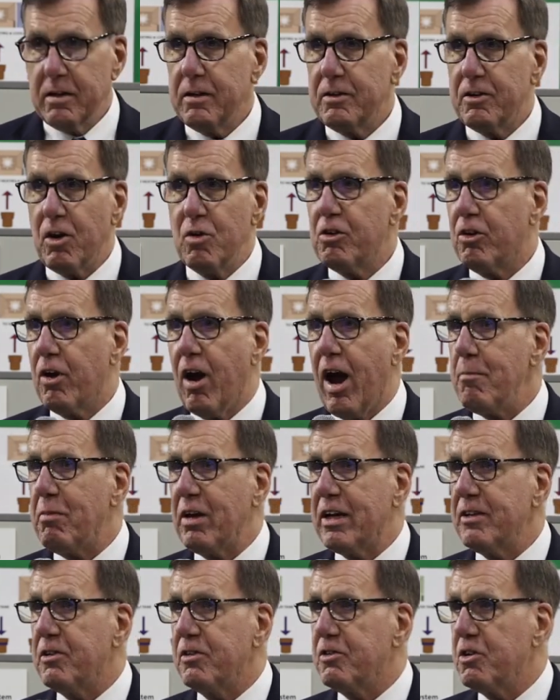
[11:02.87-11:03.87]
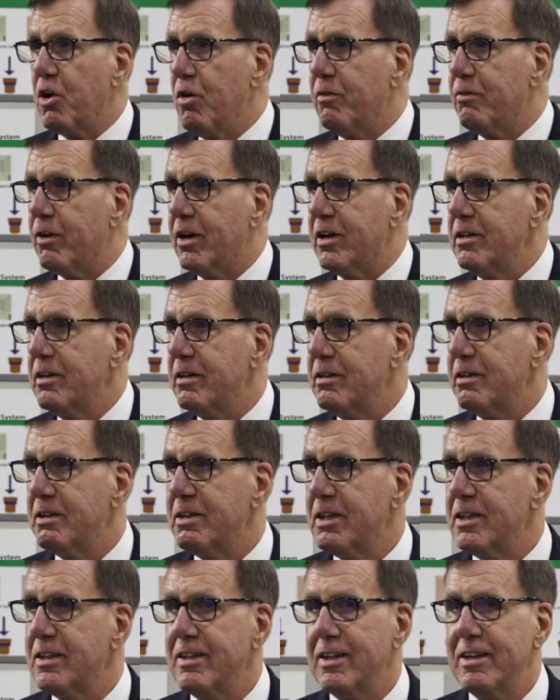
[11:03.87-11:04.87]
don't cry because it's over.
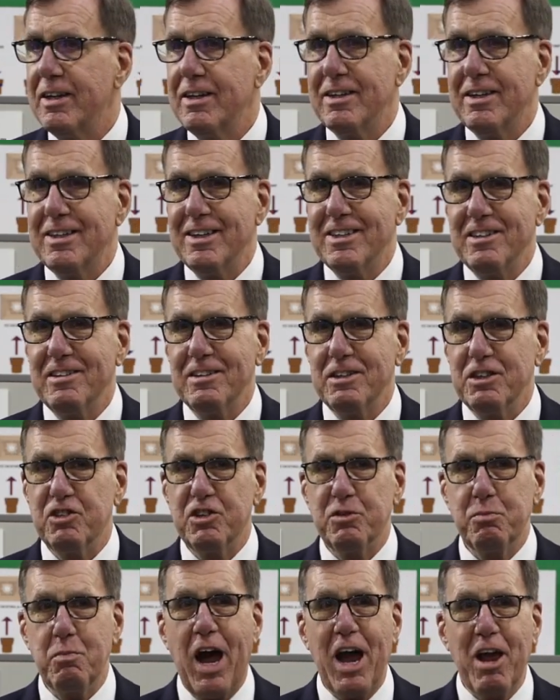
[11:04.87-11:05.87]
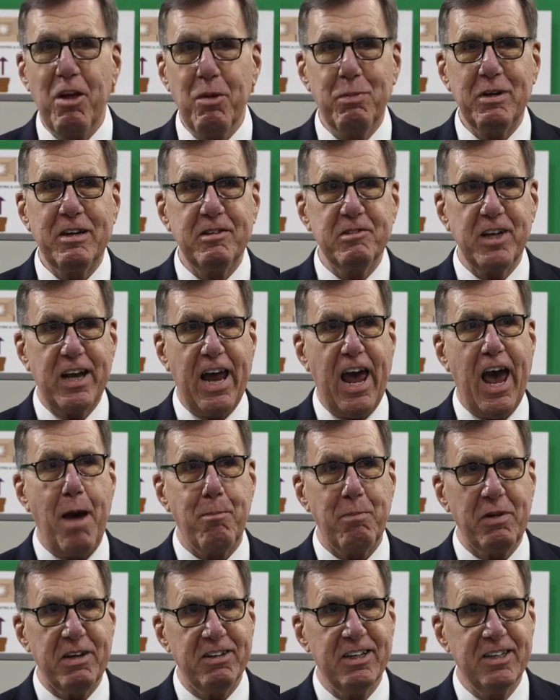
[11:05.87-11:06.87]
Smile because it
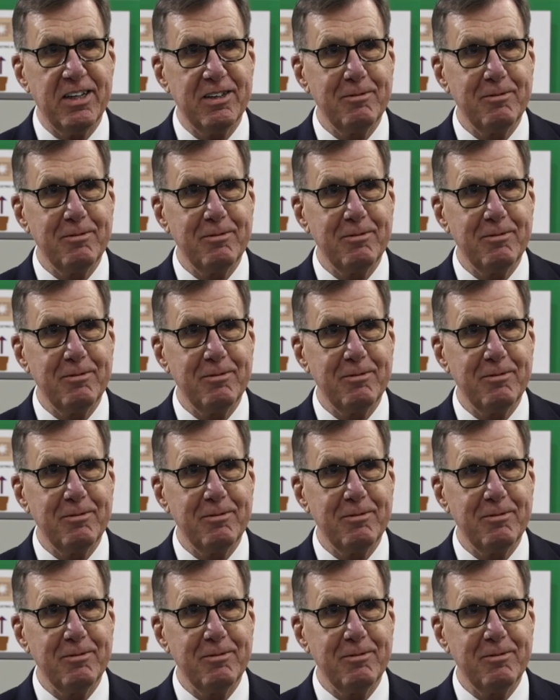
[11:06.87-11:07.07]
happened.